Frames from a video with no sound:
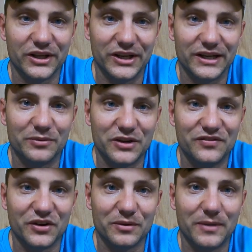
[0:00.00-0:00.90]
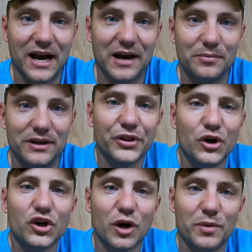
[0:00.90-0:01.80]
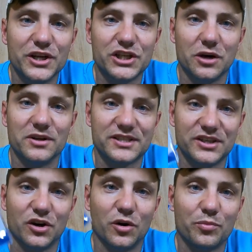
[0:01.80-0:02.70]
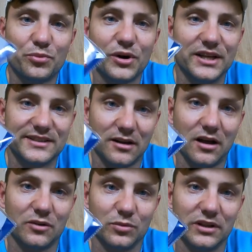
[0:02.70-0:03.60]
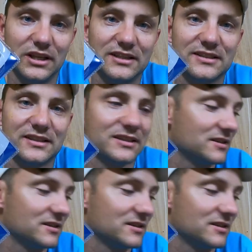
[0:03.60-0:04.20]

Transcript: good when you feel the bite, but the hookup ratio is still pretty solid with these.